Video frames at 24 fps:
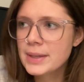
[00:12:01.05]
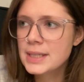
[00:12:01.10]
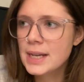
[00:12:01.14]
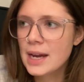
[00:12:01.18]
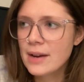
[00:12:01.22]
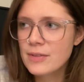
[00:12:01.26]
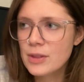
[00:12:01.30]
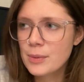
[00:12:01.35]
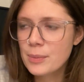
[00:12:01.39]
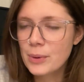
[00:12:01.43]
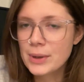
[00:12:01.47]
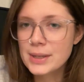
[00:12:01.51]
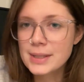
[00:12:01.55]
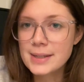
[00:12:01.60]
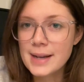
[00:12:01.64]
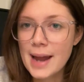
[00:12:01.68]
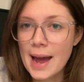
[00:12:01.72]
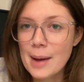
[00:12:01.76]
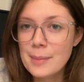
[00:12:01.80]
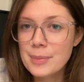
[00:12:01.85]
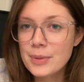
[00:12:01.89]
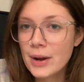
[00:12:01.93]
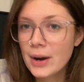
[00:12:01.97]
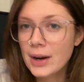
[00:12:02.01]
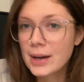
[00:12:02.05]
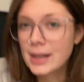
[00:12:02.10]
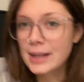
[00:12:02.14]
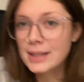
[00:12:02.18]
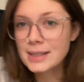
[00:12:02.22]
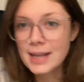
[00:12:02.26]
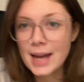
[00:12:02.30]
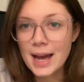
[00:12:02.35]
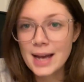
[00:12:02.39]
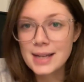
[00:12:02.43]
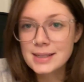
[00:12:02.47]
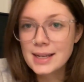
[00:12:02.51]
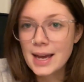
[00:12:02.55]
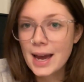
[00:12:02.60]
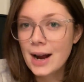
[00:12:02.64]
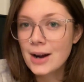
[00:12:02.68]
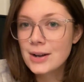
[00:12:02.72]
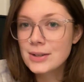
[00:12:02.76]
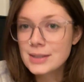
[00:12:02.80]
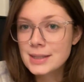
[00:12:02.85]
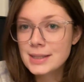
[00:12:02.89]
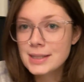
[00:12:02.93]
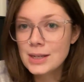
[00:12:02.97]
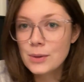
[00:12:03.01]
to have the boys nap there. I need to ask
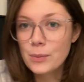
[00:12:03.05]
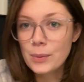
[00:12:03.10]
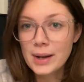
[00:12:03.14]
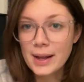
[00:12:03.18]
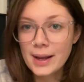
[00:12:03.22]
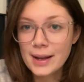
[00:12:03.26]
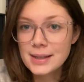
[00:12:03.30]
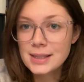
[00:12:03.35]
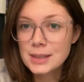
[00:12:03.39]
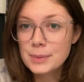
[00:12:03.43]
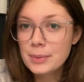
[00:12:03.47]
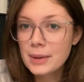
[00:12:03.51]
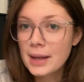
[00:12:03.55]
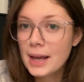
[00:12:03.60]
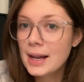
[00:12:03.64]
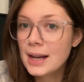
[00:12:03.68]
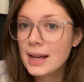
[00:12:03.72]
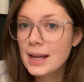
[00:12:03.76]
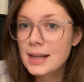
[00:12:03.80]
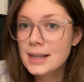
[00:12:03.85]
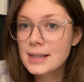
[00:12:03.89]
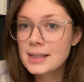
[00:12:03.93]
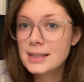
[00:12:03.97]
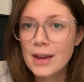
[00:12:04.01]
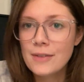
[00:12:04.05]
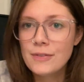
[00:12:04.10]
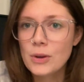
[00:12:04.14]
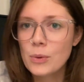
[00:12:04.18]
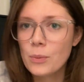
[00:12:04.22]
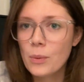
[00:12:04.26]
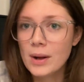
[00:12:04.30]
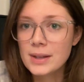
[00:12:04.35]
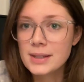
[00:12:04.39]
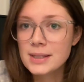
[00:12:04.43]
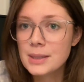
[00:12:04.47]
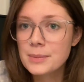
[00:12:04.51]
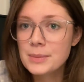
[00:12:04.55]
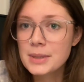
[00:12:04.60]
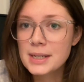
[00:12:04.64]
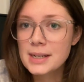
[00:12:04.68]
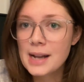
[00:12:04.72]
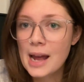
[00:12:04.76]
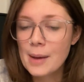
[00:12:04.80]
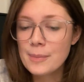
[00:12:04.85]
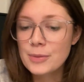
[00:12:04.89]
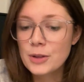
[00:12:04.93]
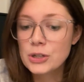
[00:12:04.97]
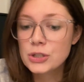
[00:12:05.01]
Harris and see what his plan is. If he wants them to
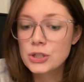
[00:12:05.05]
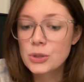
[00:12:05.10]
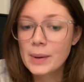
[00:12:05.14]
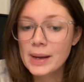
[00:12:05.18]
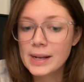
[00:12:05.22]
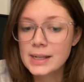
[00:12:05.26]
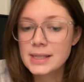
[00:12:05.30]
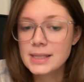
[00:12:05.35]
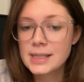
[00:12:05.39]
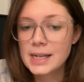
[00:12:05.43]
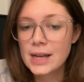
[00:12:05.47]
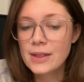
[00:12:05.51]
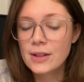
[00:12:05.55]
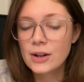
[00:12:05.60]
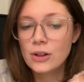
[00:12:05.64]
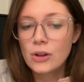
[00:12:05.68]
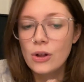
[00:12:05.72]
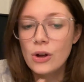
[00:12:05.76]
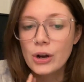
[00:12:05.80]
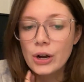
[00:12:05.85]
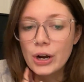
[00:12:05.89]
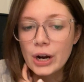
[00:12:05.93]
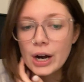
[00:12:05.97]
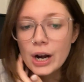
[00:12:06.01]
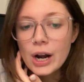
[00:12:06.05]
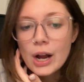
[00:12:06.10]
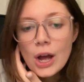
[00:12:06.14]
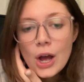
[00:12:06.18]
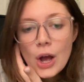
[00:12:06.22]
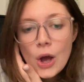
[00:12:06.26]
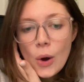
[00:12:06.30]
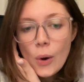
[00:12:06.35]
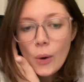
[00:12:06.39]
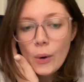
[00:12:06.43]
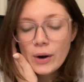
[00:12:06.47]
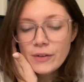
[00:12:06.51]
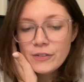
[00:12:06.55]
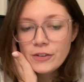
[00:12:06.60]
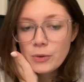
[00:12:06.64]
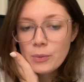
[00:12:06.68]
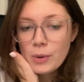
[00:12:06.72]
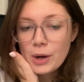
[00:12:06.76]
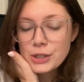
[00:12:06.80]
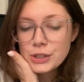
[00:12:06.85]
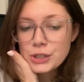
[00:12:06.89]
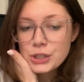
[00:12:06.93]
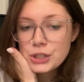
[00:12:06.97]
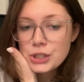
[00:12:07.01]
nap there so we can stay there longer or if he
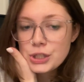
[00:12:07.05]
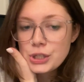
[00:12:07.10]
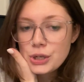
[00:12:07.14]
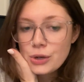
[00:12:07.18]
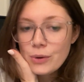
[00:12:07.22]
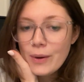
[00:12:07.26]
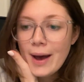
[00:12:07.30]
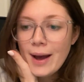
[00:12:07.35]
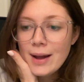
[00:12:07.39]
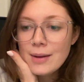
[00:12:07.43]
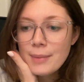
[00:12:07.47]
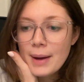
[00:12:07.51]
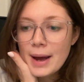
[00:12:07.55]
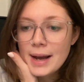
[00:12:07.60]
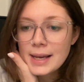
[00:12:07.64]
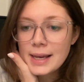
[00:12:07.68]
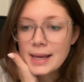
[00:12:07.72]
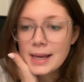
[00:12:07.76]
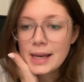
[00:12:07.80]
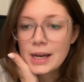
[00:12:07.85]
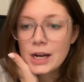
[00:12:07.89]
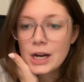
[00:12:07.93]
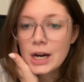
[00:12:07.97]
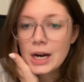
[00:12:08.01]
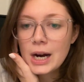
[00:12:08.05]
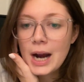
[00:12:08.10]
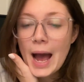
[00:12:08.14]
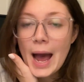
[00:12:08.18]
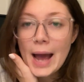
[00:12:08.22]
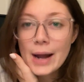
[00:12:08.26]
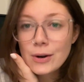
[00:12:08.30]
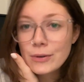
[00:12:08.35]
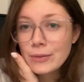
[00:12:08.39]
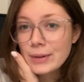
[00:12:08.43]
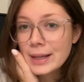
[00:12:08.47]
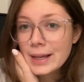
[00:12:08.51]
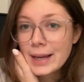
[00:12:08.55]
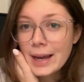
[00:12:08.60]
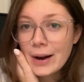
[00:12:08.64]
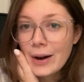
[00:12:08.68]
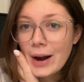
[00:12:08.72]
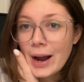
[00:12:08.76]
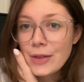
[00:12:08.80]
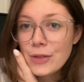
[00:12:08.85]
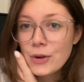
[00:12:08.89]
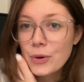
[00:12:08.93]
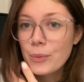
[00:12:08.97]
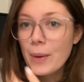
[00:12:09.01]
wants to head back here. I don't really care
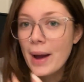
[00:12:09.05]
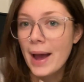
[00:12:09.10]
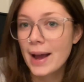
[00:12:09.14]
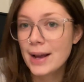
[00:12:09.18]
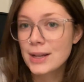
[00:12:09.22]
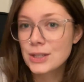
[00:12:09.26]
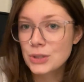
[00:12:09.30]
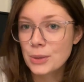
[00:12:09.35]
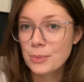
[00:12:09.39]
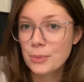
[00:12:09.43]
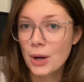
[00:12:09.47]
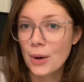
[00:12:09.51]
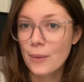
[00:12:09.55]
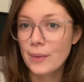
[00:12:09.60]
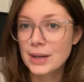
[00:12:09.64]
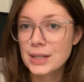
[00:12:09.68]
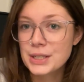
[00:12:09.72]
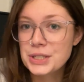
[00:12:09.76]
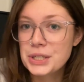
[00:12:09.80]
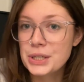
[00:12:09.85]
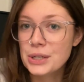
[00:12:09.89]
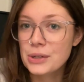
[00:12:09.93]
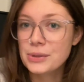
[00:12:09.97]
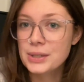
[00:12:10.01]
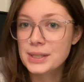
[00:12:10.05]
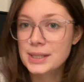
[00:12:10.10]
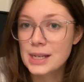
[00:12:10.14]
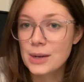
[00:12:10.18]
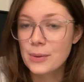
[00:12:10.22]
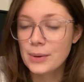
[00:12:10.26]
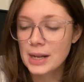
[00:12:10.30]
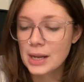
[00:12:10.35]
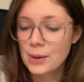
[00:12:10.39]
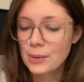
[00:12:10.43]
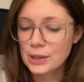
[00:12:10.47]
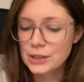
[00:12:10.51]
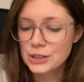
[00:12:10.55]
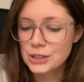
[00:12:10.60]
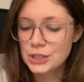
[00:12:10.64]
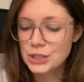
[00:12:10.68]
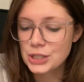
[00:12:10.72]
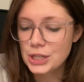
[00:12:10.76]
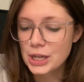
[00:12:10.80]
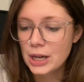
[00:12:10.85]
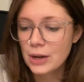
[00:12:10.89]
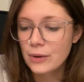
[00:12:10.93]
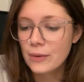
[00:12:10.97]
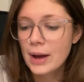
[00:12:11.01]
either way. So I'm going to see what he wants to
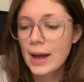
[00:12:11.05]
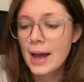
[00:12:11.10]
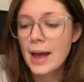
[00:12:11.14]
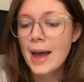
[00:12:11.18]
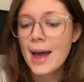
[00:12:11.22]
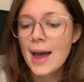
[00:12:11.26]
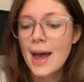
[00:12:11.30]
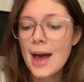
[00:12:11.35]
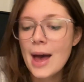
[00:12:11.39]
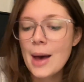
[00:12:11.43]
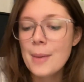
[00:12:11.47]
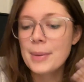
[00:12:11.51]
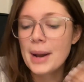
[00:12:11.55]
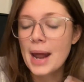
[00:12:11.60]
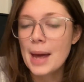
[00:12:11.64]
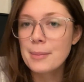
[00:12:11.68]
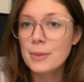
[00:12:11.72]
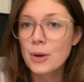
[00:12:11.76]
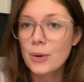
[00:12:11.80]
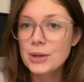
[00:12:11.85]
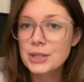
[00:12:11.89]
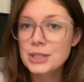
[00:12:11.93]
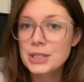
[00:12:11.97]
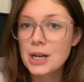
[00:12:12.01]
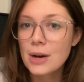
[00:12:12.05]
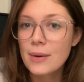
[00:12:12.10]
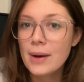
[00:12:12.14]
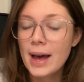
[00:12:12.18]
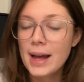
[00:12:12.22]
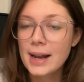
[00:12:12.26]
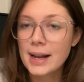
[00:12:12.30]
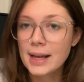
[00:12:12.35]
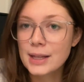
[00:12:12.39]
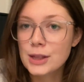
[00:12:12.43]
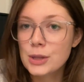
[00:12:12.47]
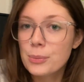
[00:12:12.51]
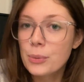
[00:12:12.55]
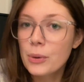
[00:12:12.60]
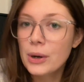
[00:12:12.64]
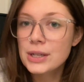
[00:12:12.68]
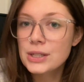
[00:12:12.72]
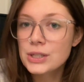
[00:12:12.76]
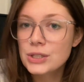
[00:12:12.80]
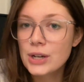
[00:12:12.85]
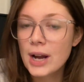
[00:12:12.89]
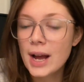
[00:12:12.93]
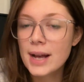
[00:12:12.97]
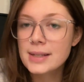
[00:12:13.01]
do. But I'm going to go ahead and get the
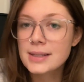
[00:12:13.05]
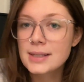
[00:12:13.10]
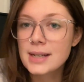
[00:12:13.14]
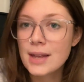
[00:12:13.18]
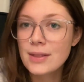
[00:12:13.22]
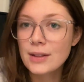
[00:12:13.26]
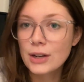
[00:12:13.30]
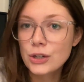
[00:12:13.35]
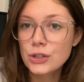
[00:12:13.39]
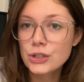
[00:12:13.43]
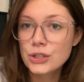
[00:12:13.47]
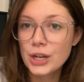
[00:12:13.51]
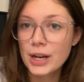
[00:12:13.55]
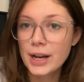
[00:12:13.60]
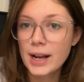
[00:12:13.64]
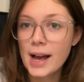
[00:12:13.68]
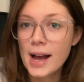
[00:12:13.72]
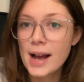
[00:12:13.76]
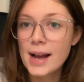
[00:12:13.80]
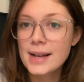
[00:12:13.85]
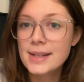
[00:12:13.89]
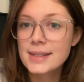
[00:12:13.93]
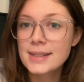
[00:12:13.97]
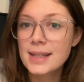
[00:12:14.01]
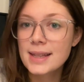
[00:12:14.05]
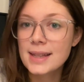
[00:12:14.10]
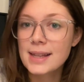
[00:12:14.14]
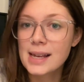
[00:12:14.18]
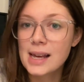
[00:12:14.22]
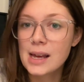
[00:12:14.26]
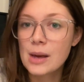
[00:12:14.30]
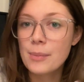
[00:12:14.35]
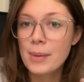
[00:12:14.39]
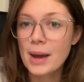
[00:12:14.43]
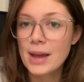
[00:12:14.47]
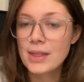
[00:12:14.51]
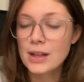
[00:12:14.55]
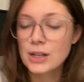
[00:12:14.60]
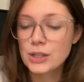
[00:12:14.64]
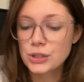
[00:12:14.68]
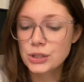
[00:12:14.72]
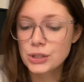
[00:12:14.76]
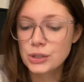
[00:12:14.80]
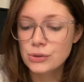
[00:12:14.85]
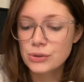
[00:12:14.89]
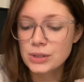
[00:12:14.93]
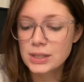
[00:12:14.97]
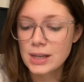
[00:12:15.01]
boys dressed and I'll show you guys the bathing
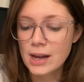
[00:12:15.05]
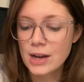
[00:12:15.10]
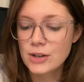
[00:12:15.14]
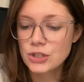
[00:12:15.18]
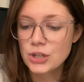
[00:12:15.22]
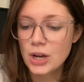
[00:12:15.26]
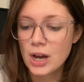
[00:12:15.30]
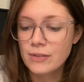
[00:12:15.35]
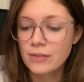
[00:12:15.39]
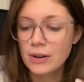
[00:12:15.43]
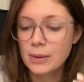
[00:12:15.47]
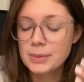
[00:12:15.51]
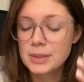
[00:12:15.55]
suit slash cover up